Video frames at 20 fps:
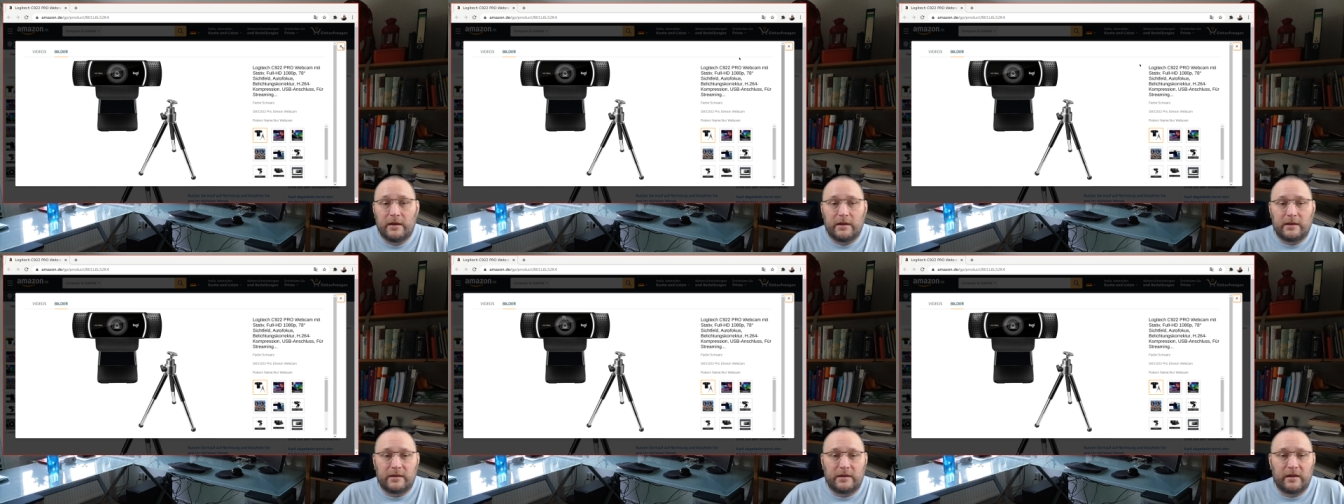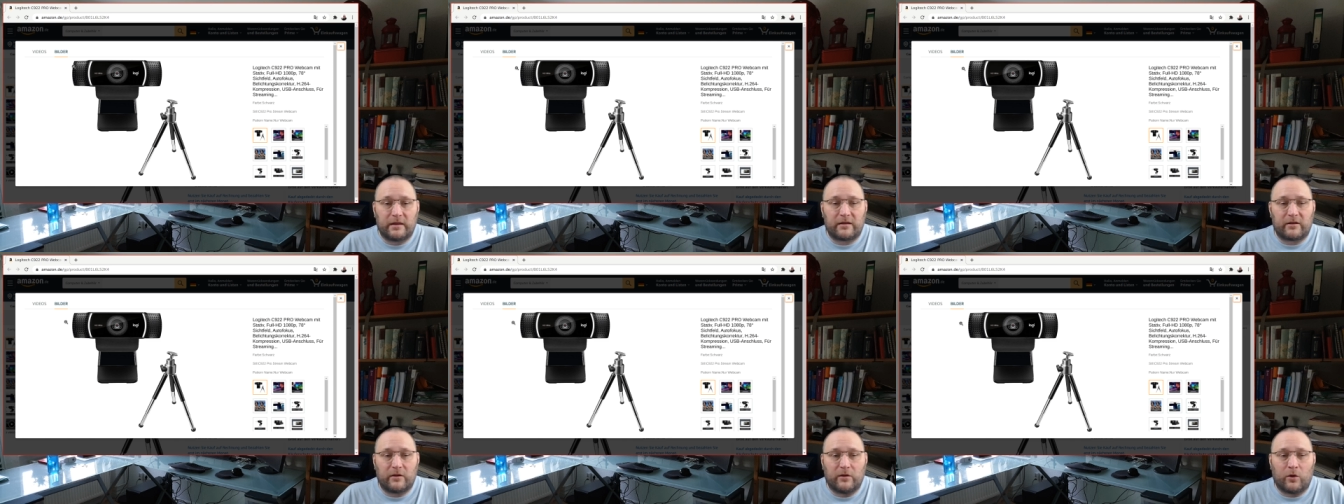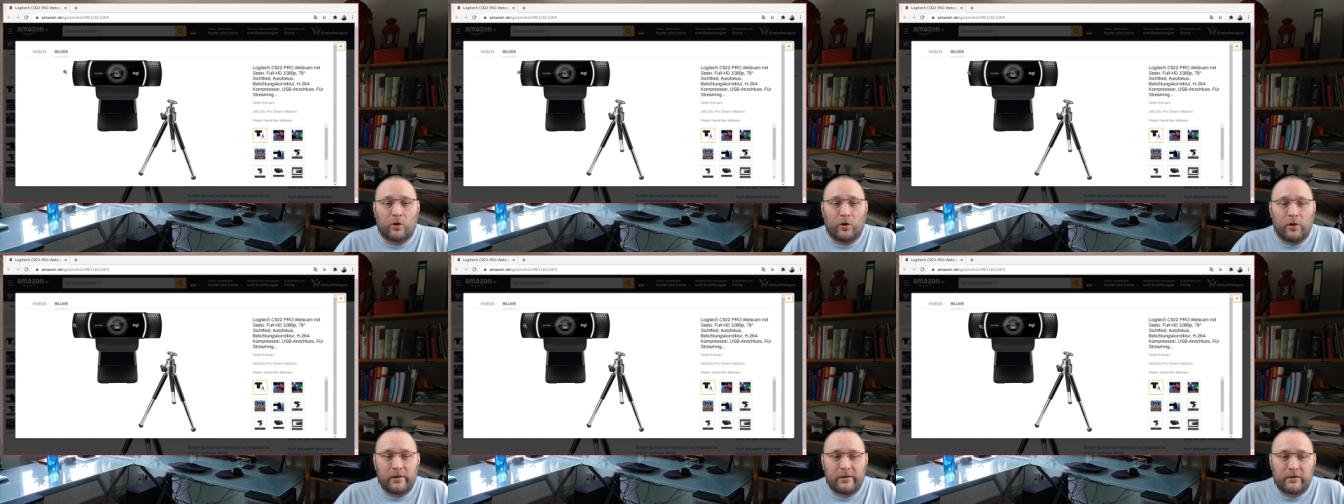this
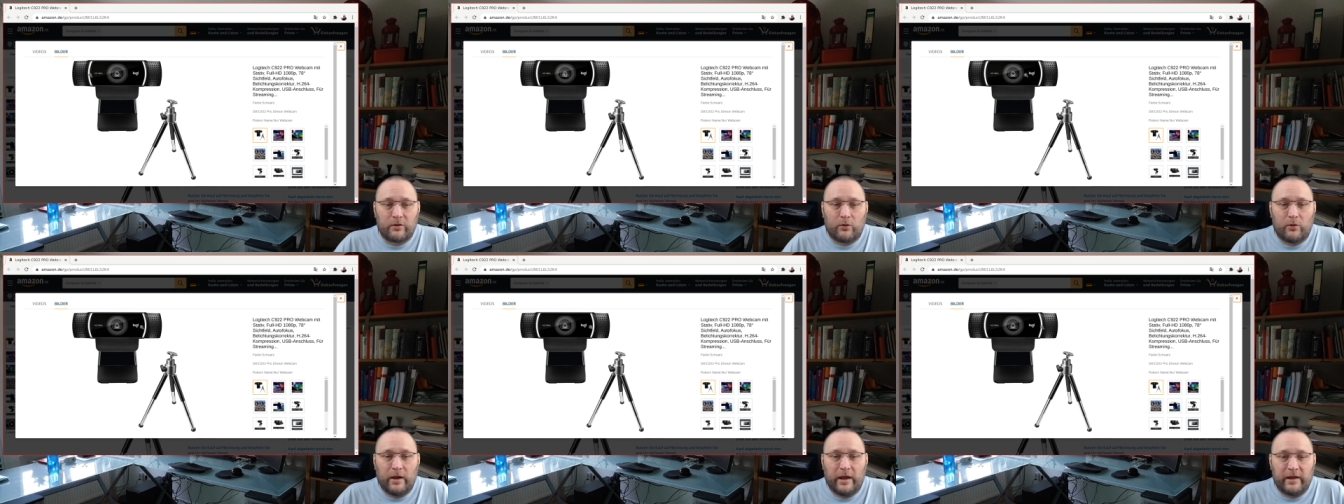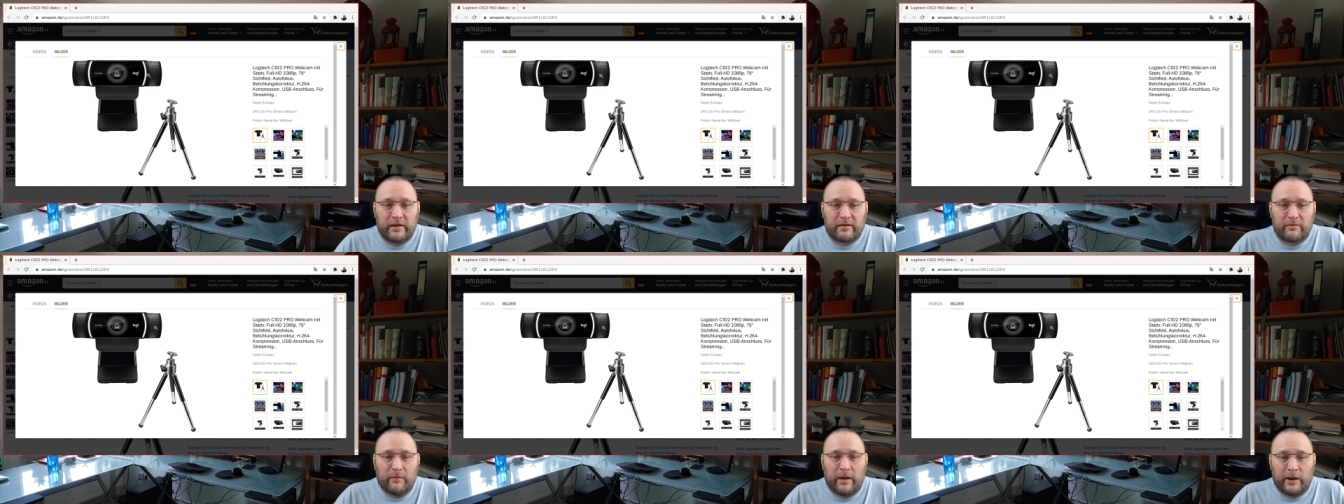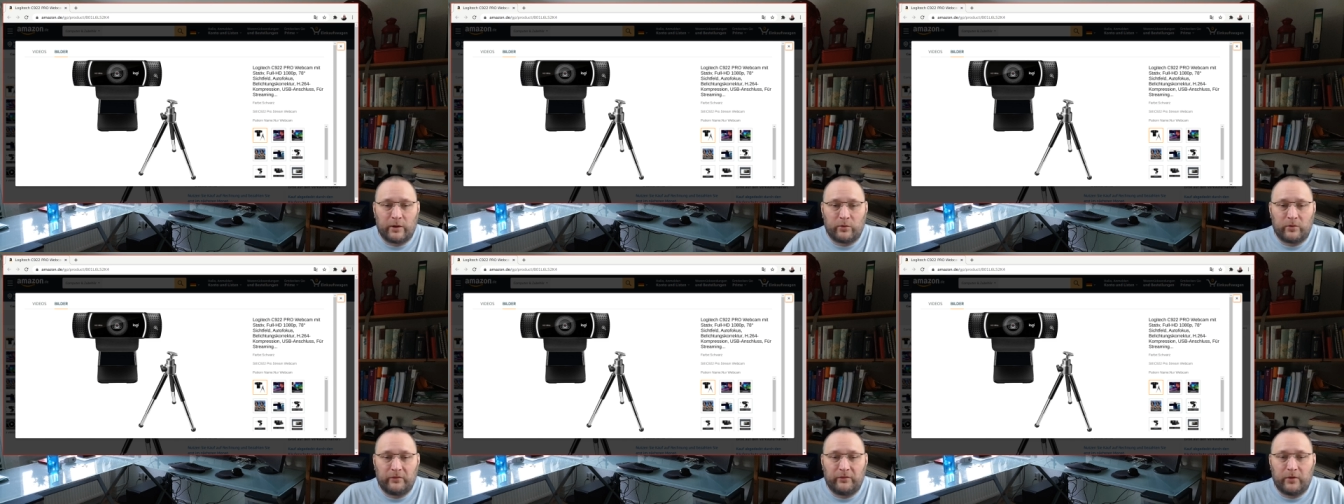also has
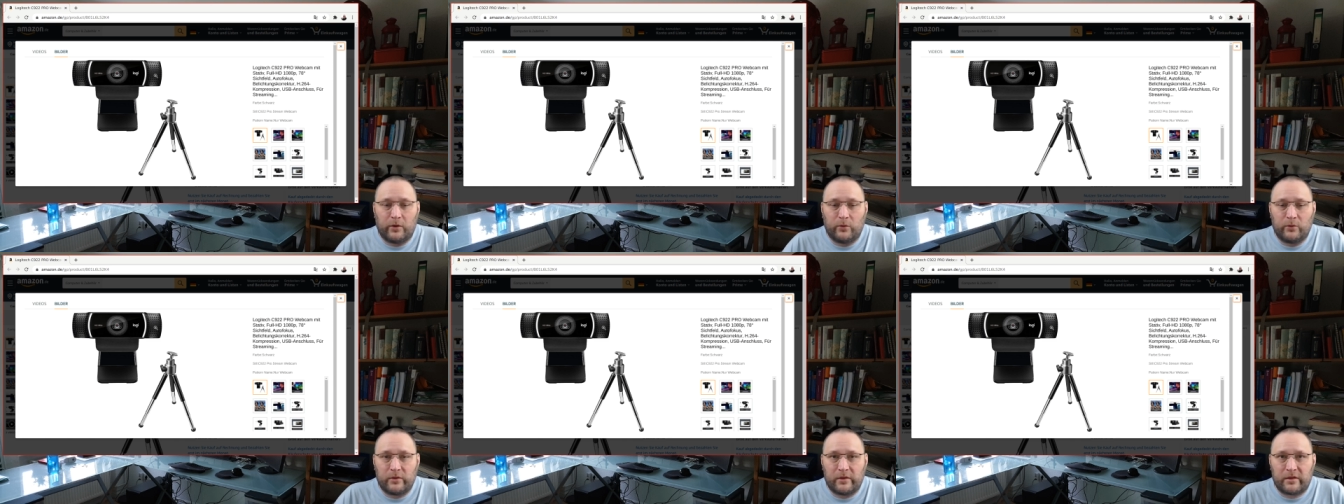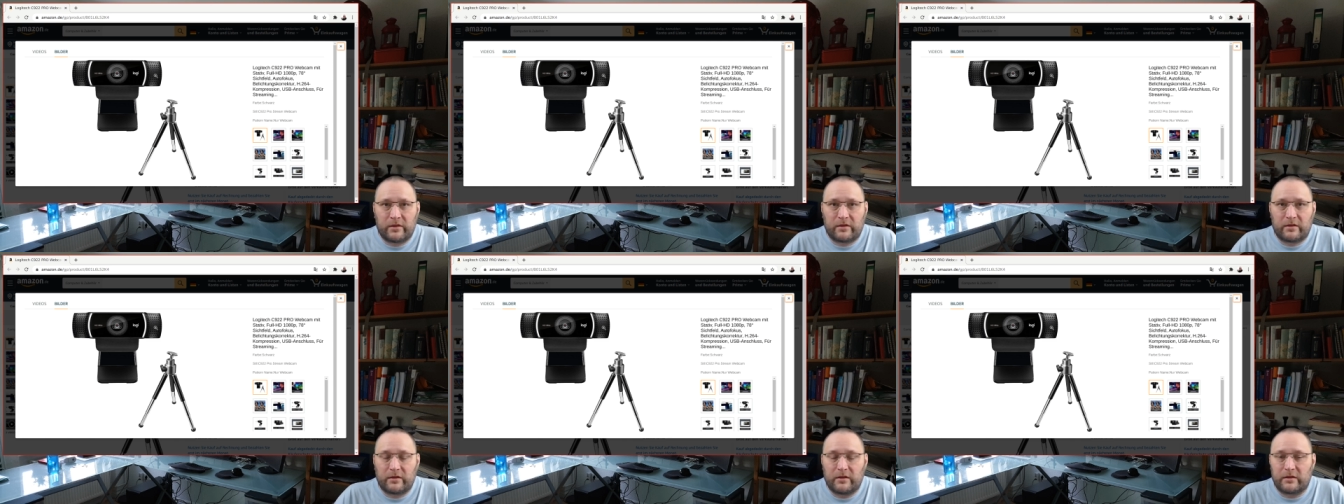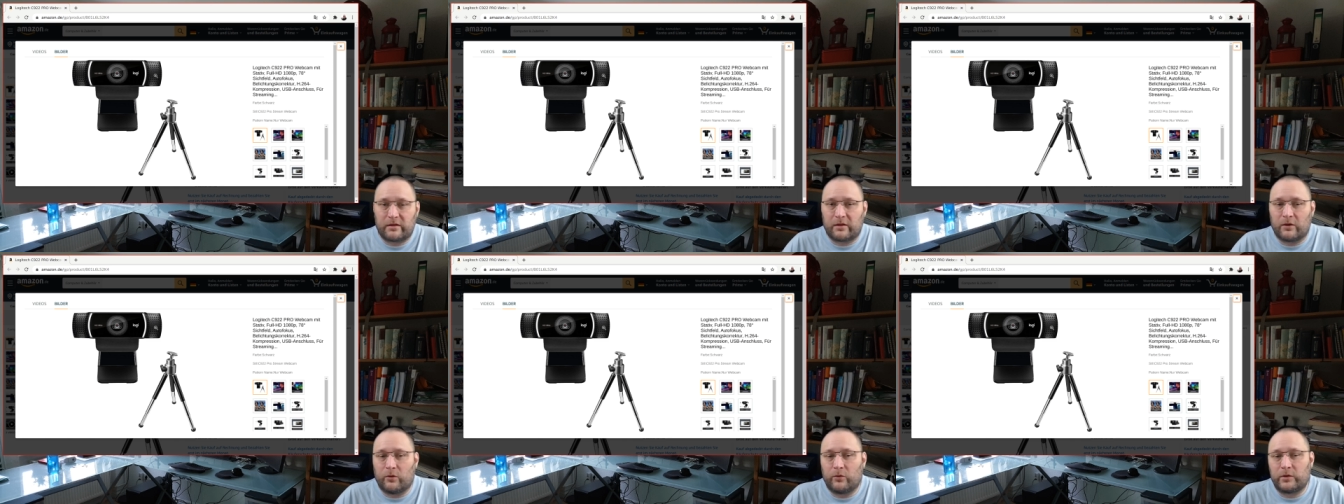microphones
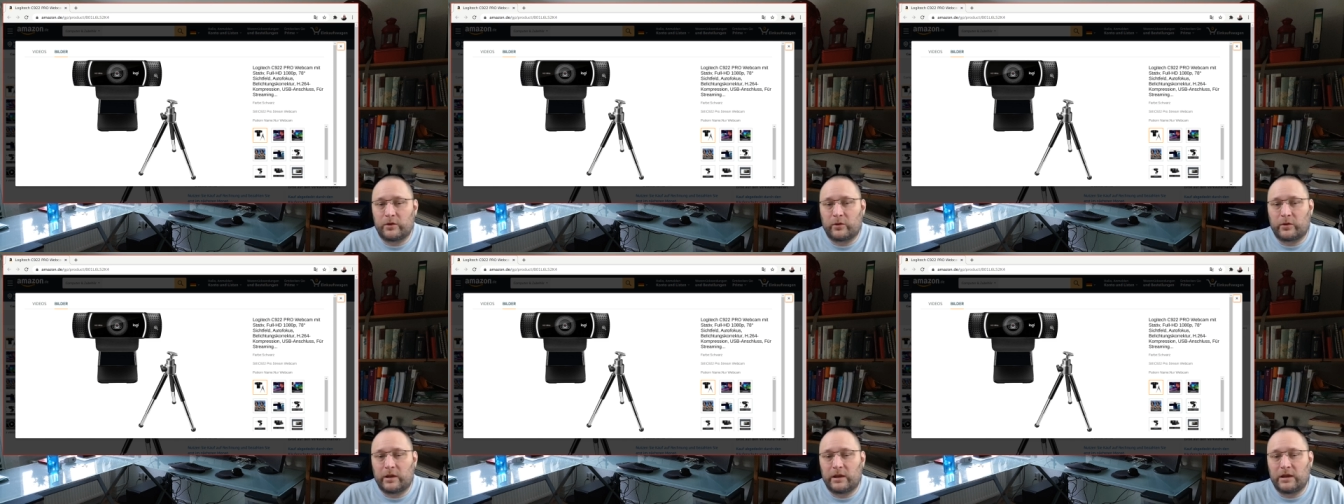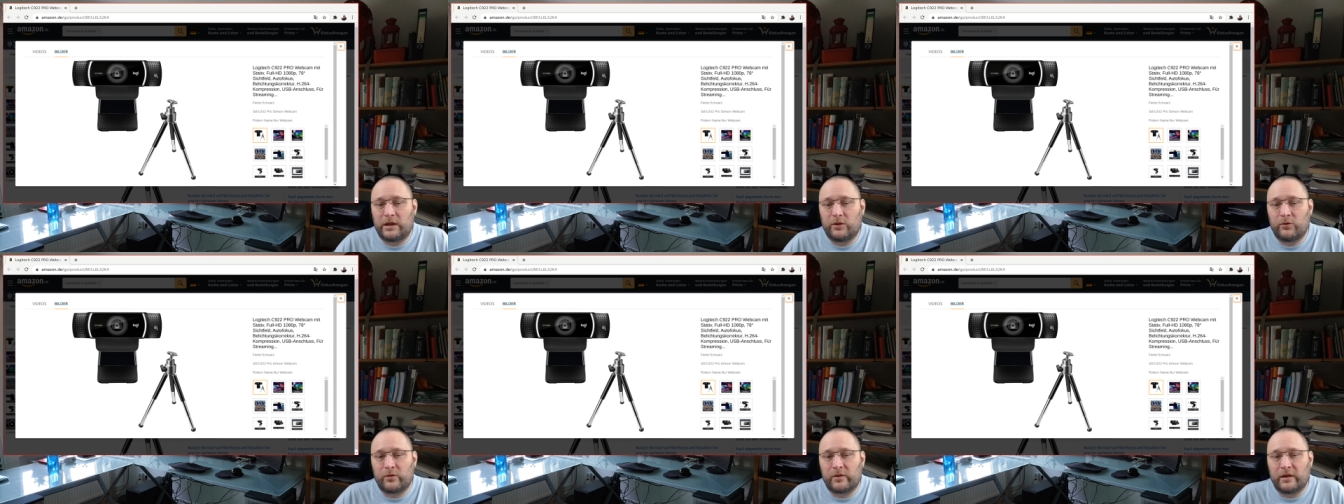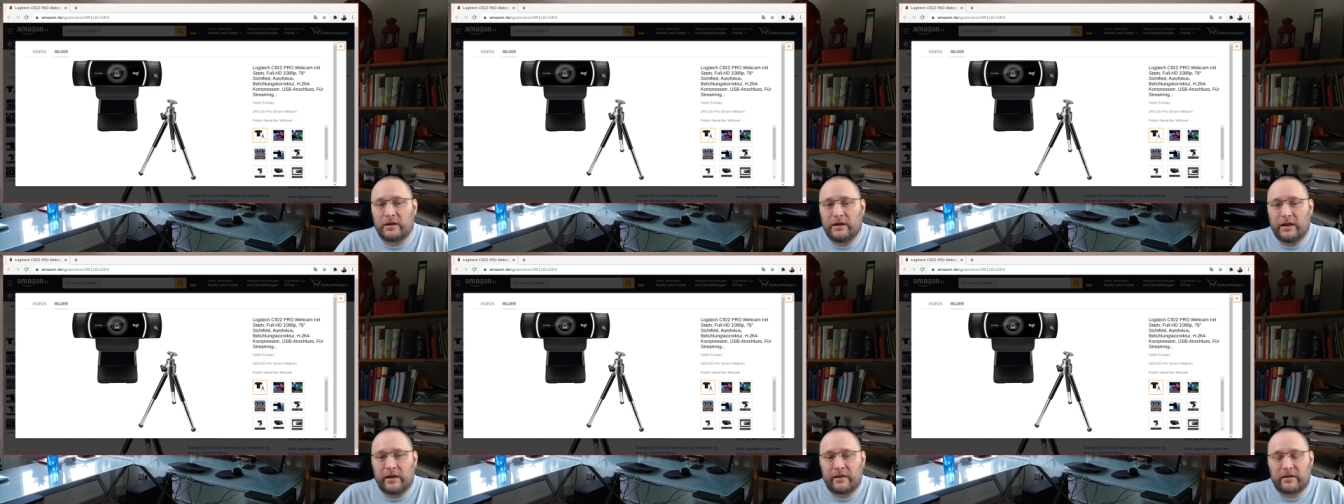so you can use
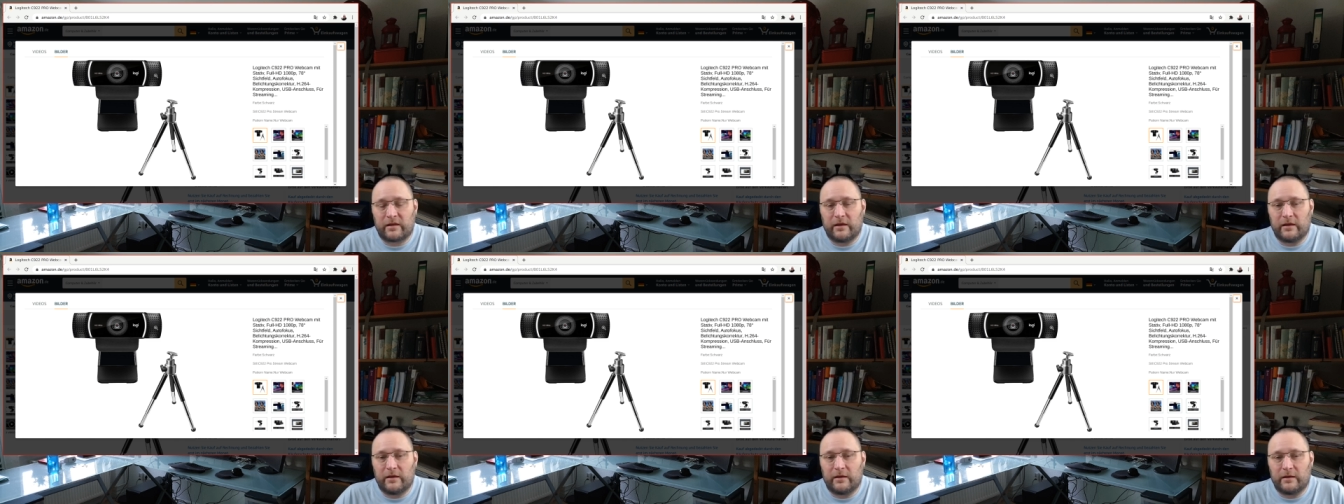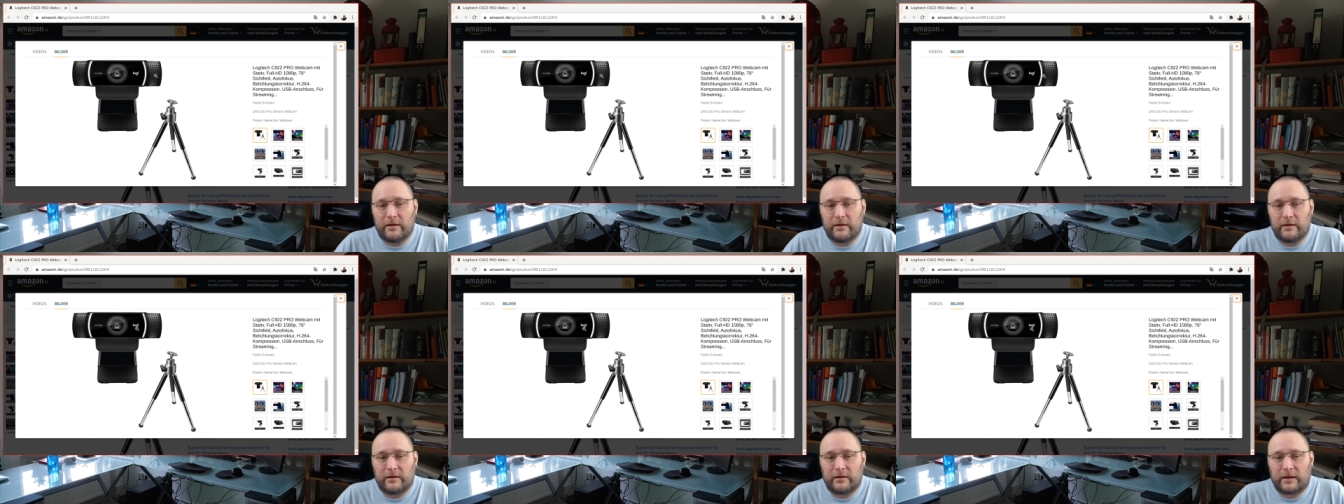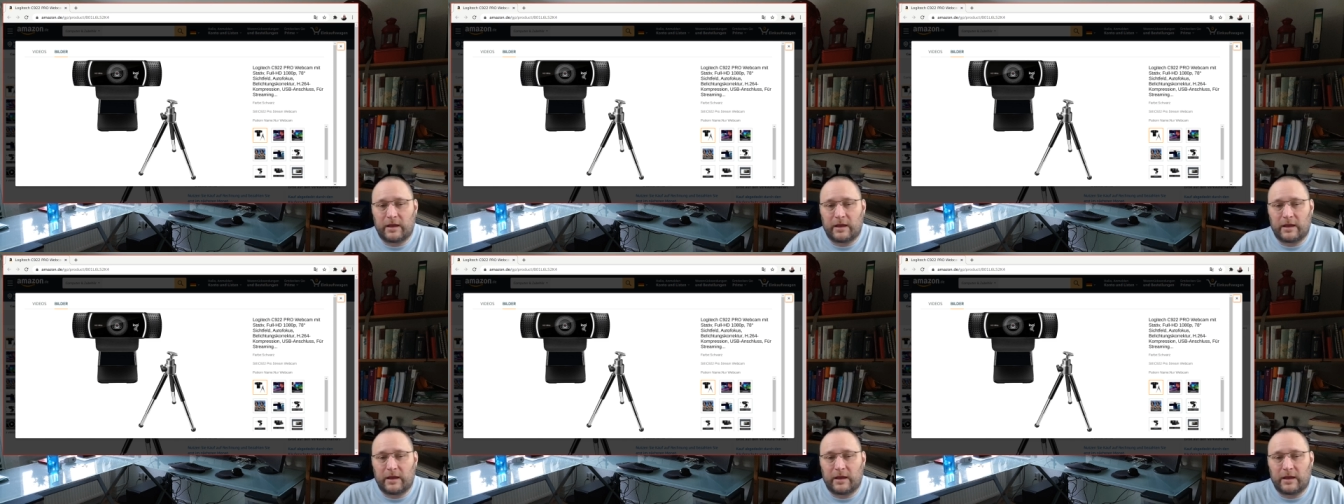it as a